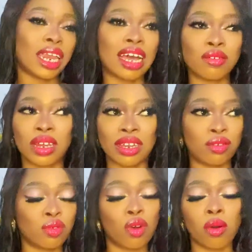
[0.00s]
That's what I
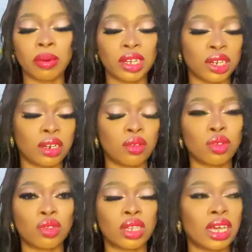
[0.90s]
do on my channel. So
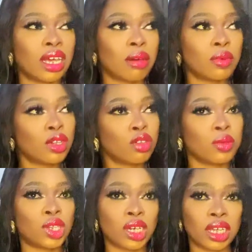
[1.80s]
today I'm going to be
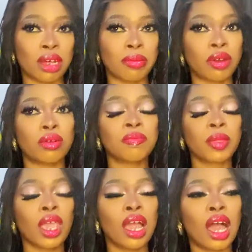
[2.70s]
talking about
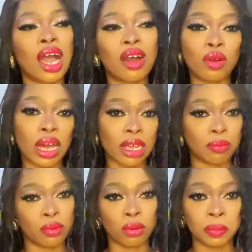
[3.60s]
how I
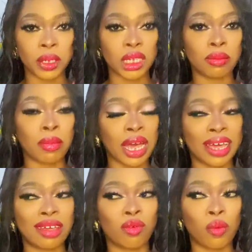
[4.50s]
promise
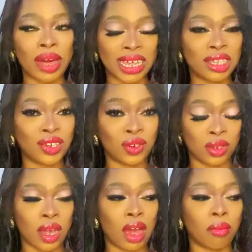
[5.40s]
my whitish
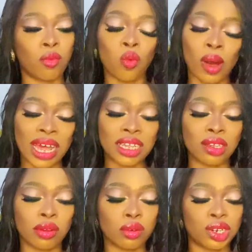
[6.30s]
white
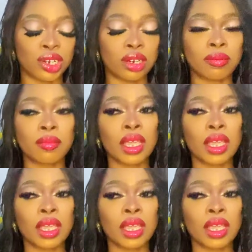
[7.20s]
lotion.